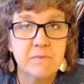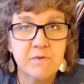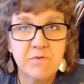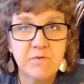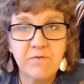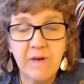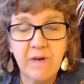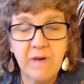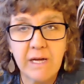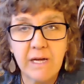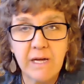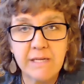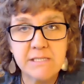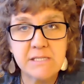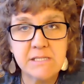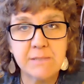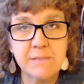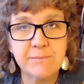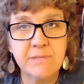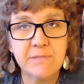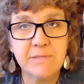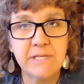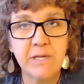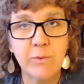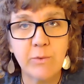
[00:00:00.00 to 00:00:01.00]
Find
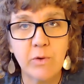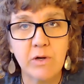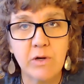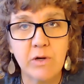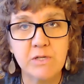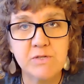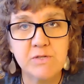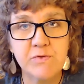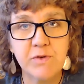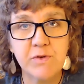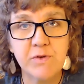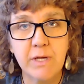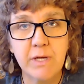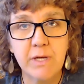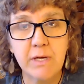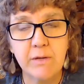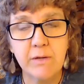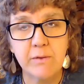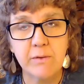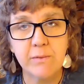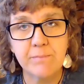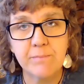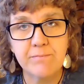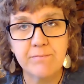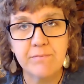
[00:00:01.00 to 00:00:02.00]
something that works for
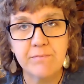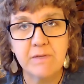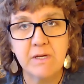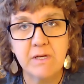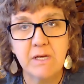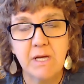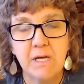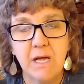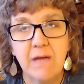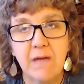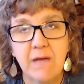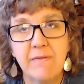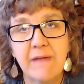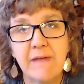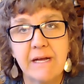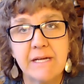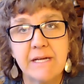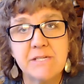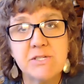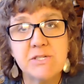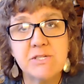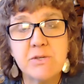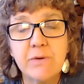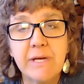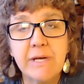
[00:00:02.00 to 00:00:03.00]
you. And then
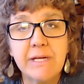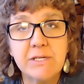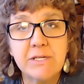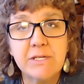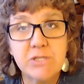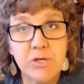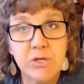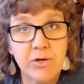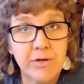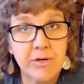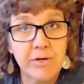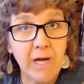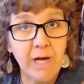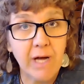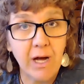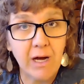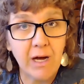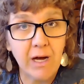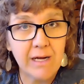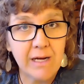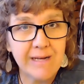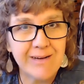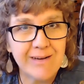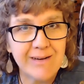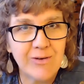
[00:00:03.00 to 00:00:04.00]
as you get turned
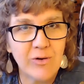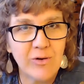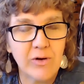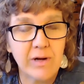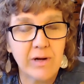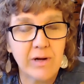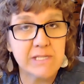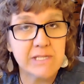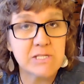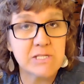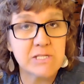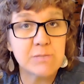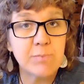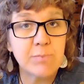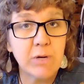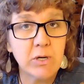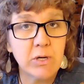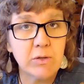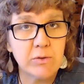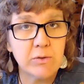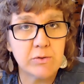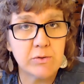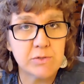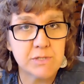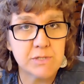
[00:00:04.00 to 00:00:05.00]
on or
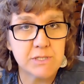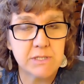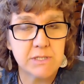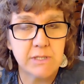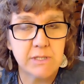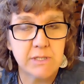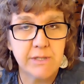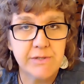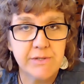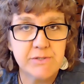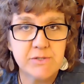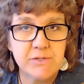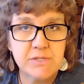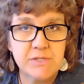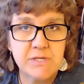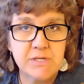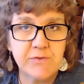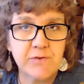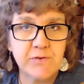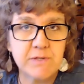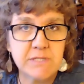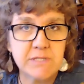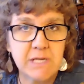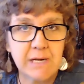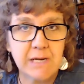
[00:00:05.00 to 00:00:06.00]
exposed to
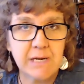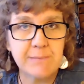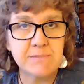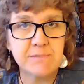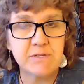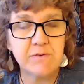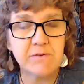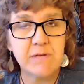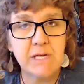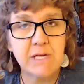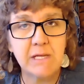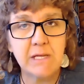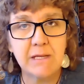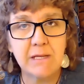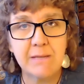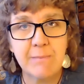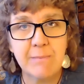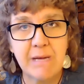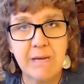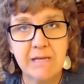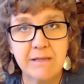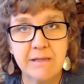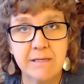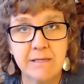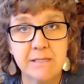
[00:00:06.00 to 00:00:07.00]
different types of healing
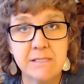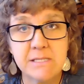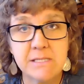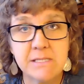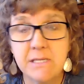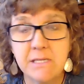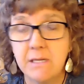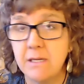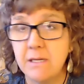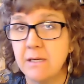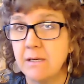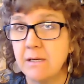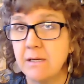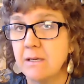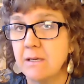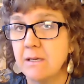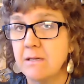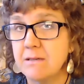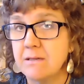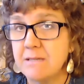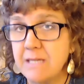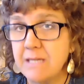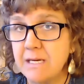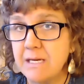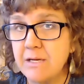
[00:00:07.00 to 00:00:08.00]
methods,
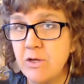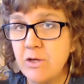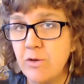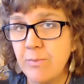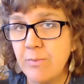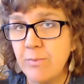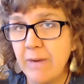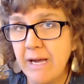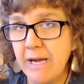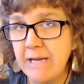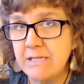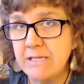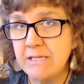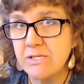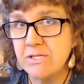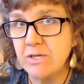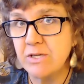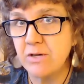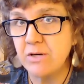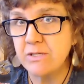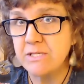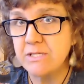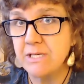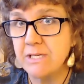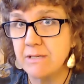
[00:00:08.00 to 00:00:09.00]
then you might
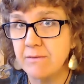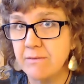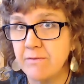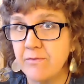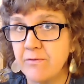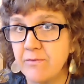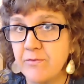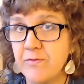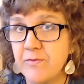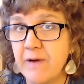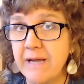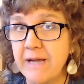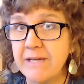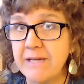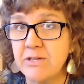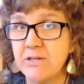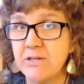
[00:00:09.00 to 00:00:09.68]
start to find